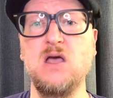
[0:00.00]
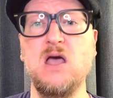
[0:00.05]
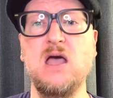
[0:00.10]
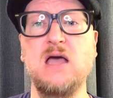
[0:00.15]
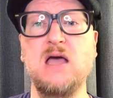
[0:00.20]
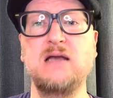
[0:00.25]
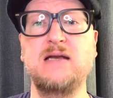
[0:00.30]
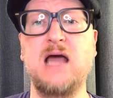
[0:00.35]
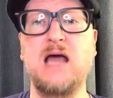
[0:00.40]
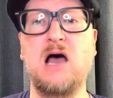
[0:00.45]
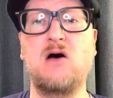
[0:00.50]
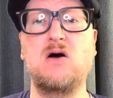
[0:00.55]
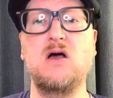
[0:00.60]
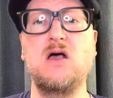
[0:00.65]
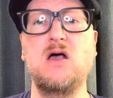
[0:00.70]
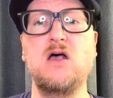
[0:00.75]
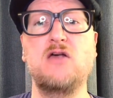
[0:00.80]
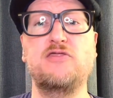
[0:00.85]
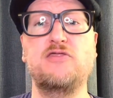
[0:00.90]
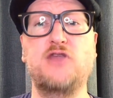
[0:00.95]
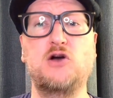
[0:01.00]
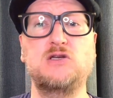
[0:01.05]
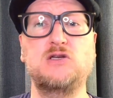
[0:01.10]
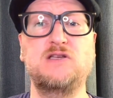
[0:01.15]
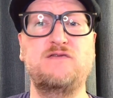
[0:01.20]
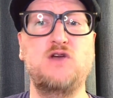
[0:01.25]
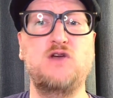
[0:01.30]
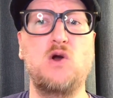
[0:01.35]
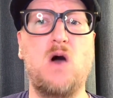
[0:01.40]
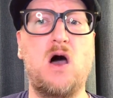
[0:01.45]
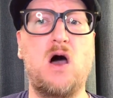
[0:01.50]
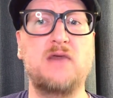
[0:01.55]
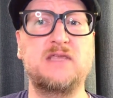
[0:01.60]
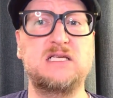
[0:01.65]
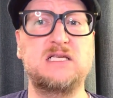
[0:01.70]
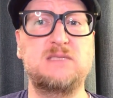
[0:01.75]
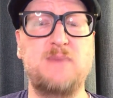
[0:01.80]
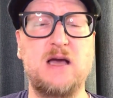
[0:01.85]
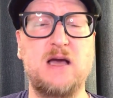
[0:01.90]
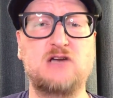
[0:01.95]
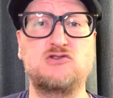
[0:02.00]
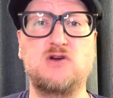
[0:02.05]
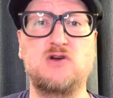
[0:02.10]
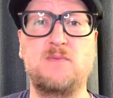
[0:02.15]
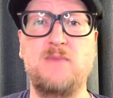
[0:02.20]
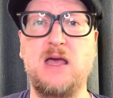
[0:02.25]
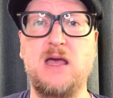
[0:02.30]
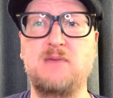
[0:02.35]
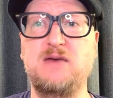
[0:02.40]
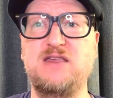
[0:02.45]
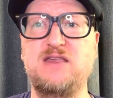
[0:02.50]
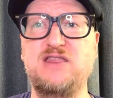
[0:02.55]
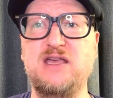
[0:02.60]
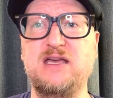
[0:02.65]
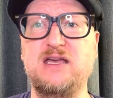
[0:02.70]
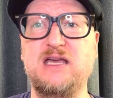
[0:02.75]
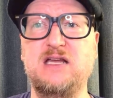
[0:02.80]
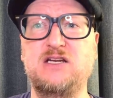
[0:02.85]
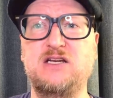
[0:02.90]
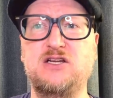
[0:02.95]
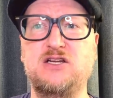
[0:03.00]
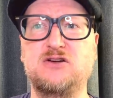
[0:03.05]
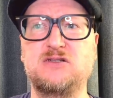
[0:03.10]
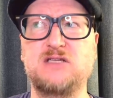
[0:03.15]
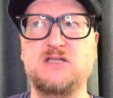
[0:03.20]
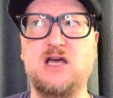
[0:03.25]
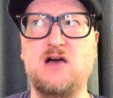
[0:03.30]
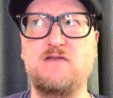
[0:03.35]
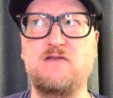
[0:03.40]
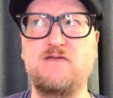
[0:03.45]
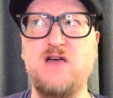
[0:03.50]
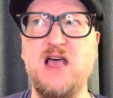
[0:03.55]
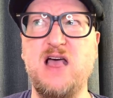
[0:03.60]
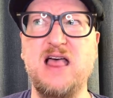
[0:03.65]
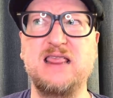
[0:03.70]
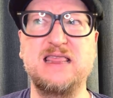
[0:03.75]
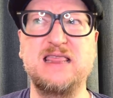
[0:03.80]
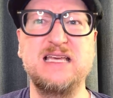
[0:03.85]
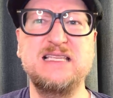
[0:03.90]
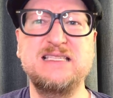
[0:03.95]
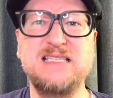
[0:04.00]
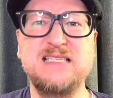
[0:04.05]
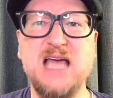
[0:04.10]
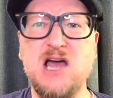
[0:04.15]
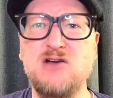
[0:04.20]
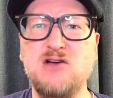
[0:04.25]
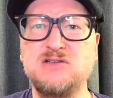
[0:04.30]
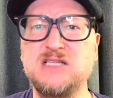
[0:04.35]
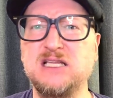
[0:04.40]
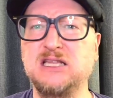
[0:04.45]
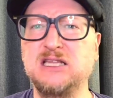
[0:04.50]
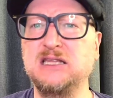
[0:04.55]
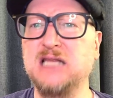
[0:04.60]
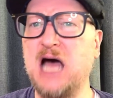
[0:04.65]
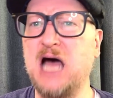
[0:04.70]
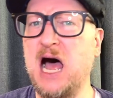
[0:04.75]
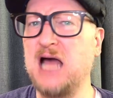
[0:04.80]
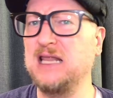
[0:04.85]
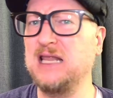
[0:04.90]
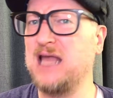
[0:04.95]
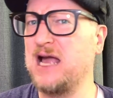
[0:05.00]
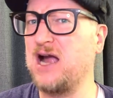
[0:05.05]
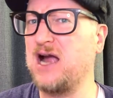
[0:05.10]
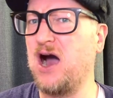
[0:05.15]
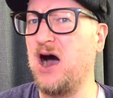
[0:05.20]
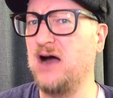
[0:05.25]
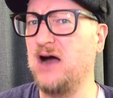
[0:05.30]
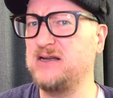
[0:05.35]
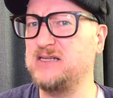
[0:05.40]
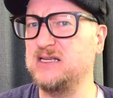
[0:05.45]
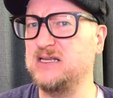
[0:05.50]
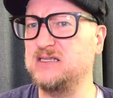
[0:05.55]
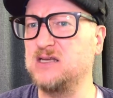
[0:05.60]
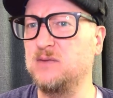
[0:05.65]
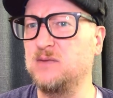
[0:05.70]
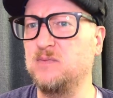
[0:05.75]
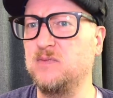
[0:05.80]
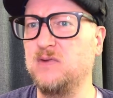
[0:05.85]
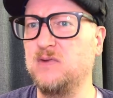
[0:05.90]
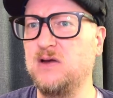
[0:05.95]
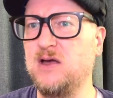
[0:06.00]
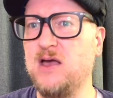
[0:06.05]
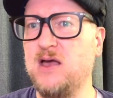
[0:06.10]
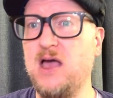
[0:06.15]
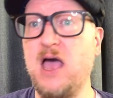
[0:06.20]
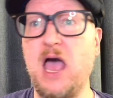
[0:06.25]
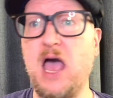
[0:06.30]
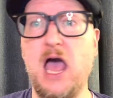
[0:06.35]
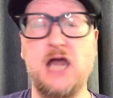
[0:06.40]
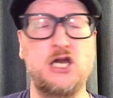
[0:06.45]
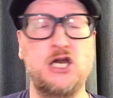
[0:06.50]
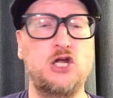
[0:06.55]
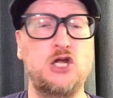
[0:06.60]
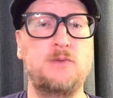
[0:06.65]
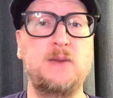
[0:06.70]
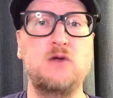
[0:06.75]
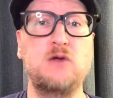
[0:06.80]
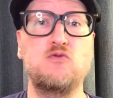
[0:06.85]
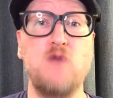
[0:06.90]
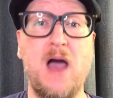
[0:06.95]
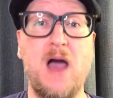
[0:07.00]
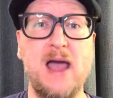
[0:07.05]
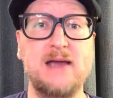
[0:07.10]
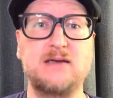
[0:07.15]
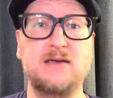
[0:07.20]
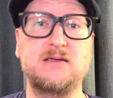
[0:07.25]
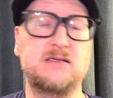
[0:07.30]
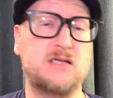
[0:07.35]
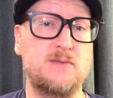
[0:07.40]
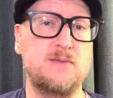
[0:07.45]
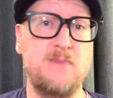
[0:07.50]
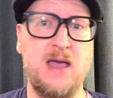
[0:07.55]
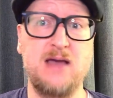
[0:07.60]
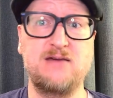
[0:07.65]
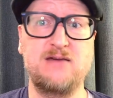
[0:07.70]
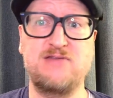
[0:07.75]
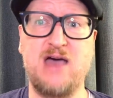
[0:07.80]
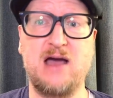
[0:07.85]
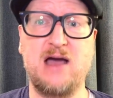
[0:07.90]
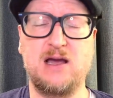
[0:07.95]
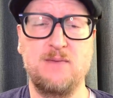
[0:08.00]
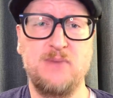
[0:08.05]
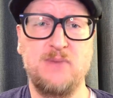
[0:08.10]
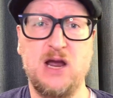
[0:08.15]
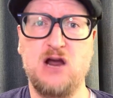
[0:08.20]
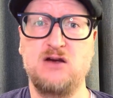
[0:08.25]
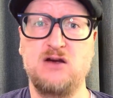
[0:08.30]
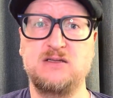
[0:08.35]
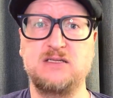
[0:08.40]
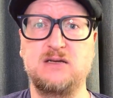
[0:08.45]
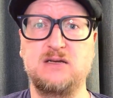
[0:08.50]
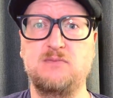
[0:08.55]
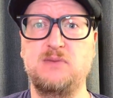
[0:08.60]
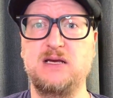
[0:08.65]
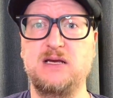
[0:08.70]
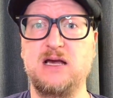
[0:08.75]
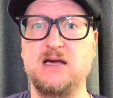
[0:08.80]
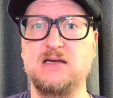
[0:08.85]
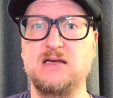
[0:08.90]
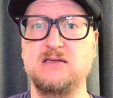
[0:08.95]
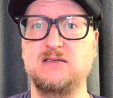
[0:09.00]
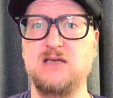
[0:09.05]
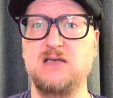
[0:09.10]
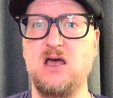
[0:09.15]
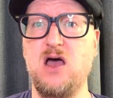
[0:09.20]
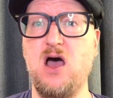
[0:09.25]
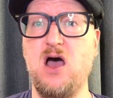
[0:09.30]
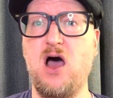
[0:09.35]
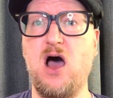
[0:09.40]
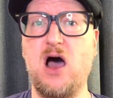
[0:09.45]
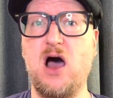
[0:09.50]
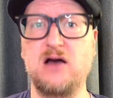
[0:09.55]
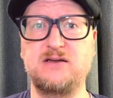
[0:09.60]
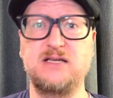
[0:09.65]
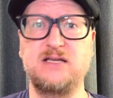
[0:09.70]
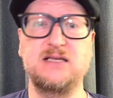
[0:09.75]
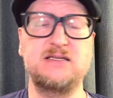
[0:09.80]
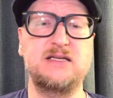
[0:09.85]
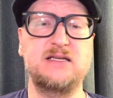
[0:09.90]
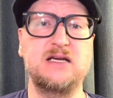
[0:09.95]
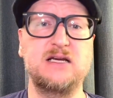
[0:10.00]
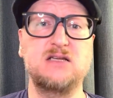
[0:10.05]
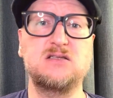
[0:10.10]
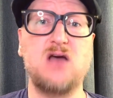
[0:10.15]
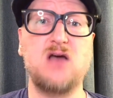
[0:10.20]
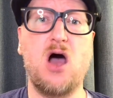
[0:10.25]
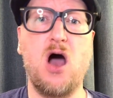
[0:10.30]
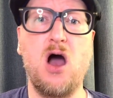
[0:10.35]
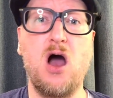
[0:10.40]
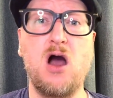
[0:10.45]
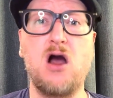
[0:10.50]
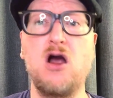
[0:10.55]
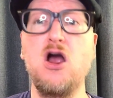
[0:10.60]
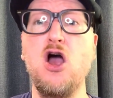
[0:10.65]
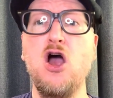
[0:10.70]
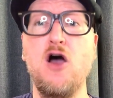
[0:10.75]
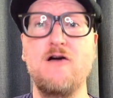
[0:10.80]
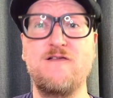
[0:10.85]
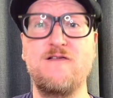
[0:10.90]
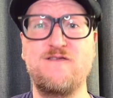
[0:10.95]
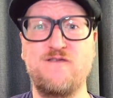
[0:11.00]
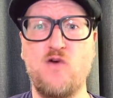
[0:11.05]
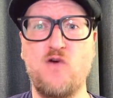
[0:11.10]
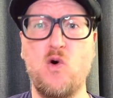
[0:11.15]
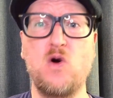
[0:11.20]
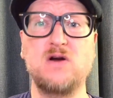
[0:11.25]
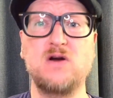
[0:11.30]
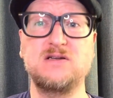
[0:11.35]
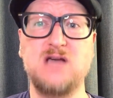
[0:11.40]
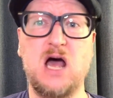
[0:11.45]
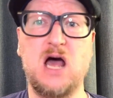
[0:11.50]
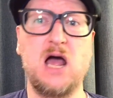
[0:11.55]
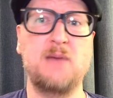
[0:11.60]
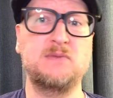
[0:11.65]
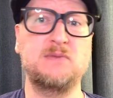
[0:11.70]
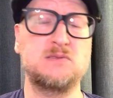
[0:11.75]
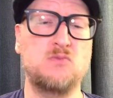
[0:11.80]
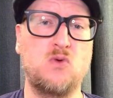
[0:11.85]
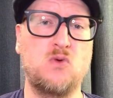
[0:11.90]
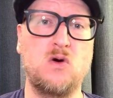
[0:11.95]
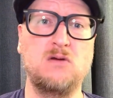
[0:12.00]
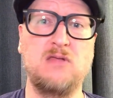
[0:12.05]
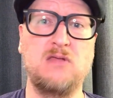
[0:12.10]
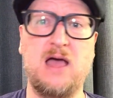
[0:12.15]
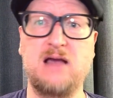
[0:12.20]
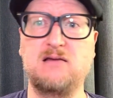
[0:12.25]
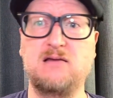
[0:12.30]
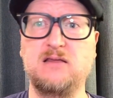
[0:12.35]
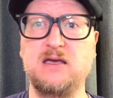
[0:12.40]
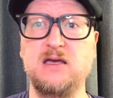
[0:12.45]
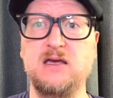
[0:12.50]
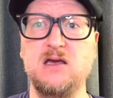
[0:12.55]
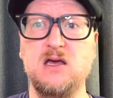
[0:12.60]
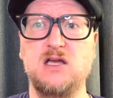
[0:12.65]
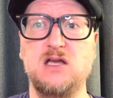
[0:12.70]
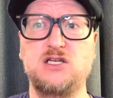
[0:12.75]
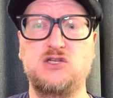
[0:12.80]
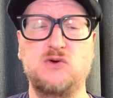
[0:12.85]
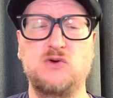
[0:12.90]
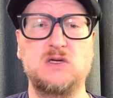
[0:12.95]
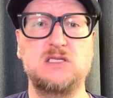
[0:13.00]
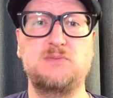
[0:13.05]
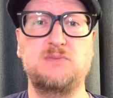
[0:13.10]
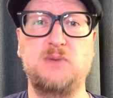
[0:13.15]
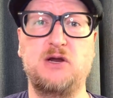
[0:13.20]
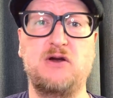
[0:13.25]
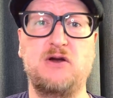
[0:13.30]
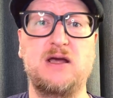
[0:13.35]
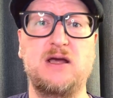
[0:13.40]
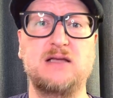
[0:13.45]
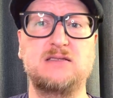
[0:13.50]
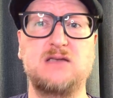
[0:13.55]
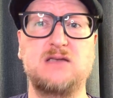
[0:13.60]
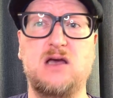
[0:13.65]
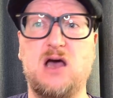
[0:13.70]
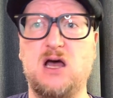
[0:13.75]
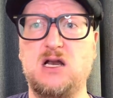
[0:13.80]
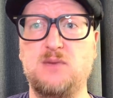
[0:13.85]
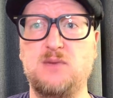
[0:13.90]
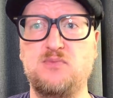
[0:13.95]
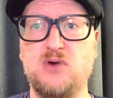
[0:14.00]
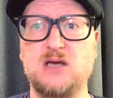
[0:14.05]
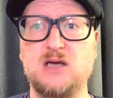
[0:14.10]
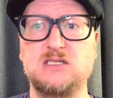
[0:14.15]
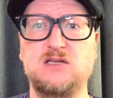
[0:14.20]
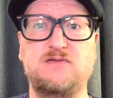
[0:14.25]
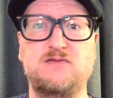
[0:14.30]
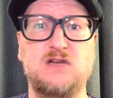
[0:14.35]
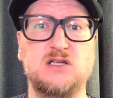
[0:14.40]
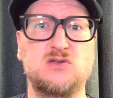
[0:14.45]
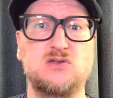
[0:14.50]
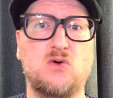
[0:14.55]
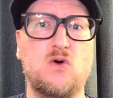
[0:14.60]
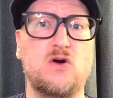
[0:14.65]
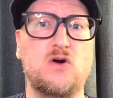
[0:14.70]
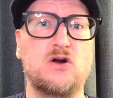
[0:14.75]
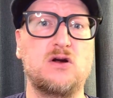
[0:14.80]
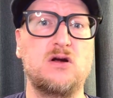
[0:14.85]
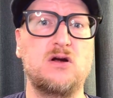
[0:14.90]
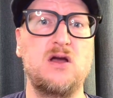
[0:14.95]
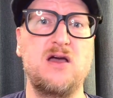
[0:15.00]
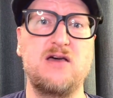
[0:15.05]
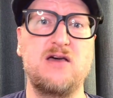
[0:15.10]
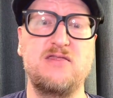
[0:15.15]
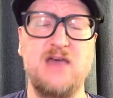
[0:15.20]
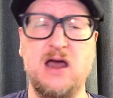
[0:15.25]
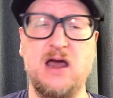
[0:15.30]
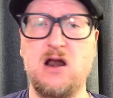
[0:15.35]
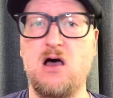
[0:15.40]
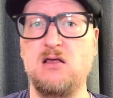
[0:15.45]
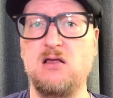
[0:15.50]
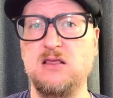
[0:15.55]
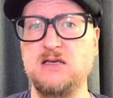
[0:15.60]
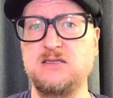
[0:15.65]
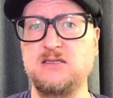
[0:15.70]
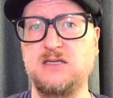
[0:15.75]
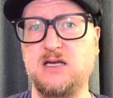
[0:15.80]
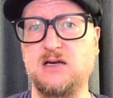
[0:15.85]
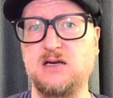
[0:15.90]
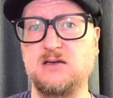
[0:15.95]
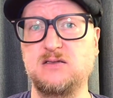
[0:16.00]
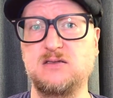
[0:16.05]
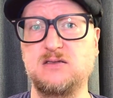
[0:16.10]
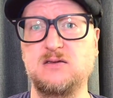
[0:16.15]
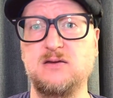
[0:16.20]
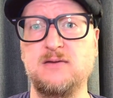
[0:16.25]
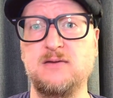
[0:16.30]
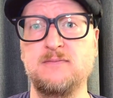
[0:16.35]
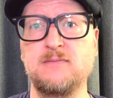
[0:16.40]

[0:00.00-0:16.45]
Now, those of you on the spectrum may be thinking to yourself, this sounds a lot like autism. And you'd be right to make that comparison because autistics are 4 times more likely to experience a depressive disorder than allistics.